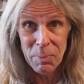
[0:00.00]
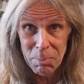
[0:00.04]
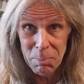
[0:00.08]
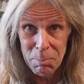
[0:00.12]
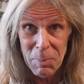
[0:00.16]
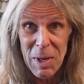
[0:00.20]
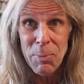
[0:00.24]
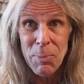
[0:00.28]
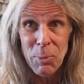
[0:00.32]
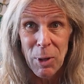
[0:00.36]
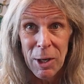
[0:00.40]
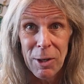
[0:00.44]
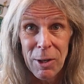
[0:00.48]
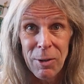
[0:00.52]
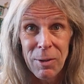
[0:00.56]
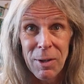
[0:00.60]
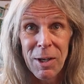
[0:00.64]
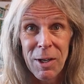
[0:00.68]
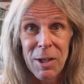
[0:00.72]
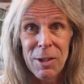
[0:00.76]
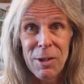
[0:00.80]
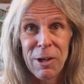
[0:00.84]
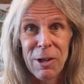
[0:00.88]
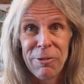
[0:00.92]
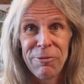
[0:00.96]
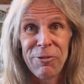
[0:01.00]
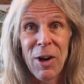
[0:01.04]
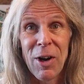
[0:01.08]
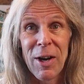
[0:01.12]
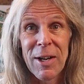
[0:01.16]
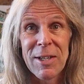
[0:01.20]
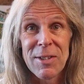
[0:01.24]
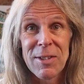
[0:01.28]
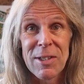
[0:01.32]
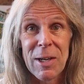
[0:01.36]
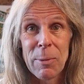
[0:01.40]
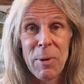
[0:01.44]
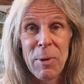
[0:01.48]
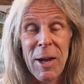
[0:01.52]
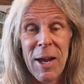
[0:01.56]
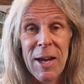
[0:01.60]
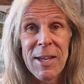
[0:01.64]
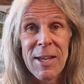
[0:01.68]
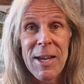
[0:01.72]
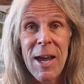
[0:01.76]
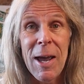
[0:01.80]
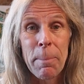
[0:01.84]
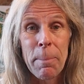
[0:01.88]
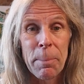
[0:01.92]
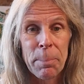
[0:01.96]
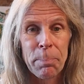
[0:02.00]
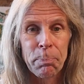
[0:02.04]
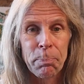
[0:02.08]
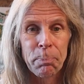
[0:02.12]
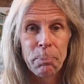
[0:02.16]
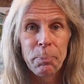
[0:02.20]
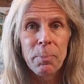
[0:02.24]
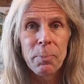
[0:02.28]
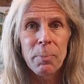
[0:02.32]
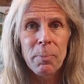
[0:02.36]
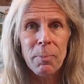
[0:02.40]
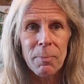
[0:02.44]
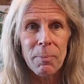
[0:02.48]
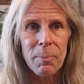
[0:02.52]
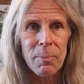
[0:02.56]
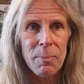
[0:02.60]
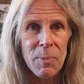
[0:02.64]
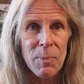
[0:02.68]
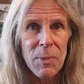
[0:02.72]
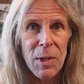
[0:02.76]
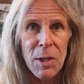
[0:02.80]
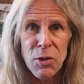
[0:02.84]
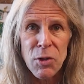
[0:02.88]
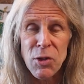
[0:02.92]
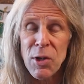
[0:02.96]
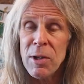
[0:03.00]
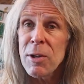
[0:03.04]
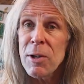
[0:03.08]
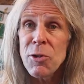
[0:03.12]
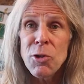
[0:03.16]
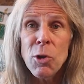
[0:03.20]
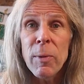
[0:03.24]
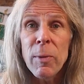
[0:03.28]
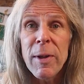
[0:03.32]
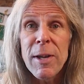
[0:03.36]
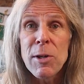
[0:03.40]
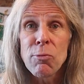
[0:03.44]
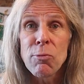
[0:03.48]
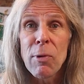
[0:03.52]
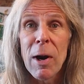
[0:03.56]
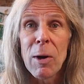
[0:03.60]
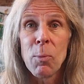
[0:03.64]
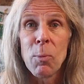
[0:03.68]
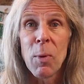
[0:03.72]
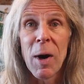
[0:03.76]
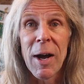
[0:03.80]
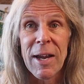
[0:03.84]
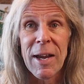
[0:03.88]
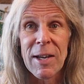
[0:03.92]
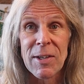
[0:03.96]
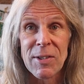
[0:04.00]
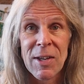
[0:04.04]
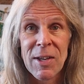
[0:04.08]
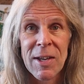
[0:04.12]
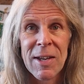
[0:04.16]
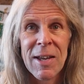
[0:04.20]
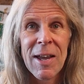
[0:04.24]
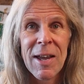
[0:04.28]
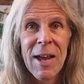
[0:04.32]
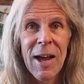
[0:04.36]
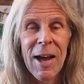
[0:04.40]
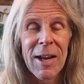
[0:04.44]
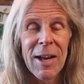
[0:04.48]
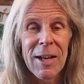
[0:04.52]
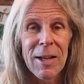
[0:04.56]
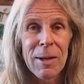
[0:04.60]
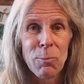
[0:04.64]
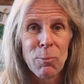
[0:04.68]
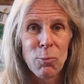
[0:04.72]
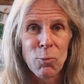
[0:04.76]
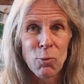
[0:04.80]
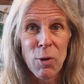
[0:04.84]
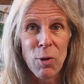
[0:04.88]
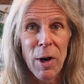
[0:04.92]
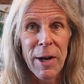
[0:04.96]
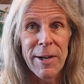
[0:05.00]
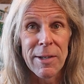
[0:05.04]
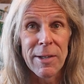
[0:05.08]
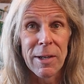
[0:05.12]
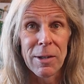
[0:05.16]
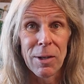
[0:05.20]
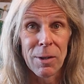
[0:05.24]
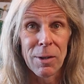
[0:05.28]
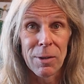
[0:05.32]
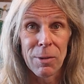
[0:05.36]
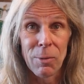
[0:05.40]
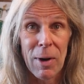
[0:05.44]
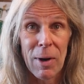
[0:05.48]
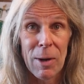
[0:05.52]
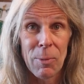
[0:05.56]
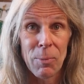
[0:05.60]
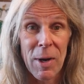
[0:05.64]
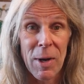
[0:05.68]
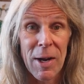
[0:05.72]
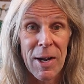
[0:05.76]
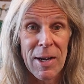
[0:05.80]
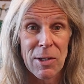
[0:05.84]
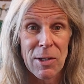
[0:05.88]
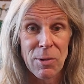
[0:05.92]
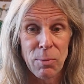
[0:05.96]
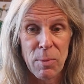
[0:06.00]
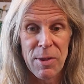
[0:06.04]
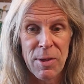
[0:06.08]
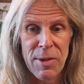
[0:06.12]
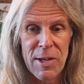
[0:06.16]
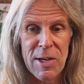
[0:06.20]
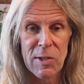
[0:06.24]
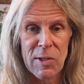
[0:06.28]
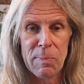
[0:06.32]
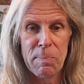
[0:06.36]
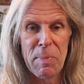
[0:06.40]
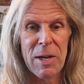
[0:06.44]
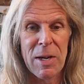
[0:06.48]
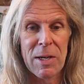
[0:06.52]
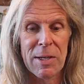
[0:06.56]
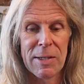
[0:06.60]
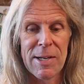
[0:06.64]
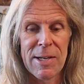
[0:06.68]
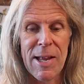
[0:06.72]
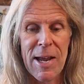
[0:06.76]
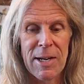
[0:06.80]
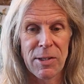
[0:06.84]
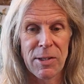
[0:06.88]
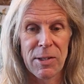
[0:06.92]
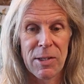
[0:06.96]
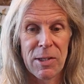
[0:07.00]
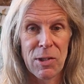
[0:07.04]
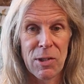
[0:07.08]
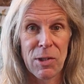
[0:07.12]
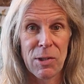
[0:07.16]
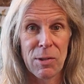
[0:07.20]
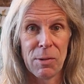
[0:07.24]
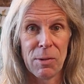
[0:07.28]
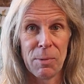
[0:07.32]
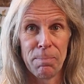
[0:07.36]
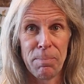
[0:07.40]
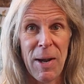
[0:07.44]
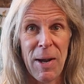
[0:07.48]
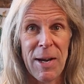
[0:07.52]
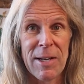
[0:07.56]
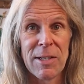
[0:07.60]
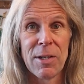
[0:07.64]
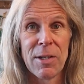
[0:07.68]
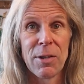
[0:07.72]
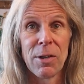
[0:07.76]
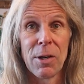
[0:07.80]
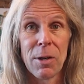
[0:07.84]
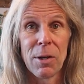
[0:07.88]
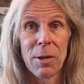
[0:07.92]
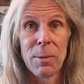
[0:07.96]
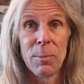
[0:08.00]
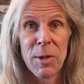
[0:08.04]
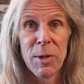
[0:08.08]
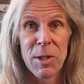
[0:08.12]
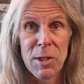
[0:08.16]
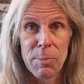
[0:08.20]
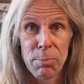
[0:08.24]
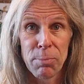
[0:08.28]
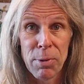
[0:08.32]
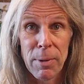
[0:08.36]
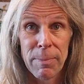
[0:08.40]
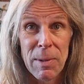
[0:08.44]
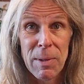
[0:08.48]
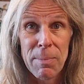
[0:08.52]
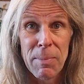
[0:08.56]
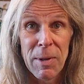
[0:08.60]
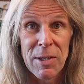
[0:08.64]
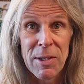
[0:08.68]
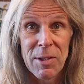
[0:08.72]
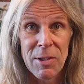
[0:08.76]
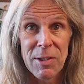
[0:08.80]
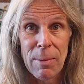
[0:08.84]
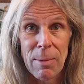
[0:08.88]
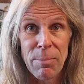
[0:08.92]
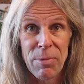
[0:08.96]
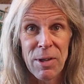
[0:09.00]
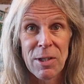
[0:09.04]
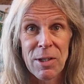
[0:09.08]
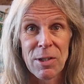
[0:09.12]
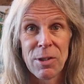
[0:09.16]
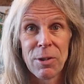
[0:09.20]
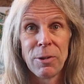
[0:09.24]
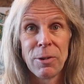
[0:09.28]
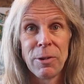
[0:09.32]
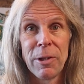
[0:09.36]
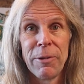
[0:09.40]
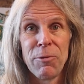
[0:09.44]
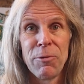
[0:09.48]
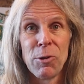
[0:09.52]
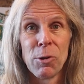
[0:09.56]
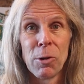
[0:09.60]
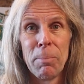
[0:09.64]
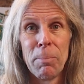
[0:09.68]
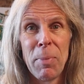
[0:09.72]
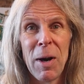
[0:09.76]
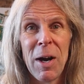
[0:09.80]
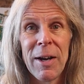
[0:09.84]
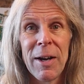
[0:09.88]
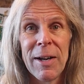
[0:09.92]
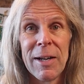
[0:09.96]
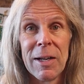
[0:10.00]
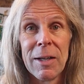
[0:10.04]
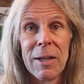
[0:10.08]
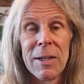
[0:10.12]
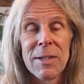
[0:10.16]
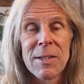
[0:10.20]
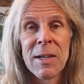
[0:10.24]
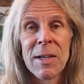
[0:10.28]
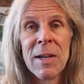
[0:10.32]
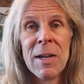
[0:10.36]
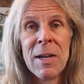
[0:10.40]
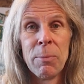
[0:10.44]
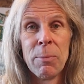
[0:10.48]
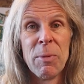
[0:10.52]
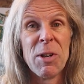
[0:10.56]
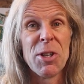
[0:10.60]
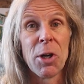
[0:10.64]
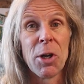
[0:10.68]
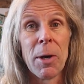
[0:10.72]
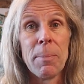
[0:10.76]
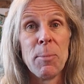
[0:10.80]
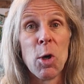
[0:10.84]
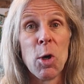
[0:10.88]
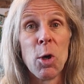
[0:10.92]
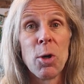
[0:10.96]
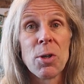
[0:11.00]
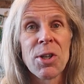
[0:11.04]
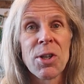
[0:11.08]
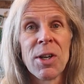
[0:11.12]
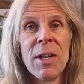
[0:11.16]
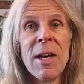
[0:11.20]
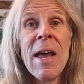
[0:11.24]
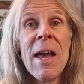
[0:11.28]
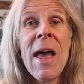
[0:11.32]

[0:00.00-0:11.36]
Meanwhile, I've got to find somewhere to camp. So there's always runways, and I'm riding along the runways with these big letters painted on them, which probably means something to you if you're a pilot, which I'm not.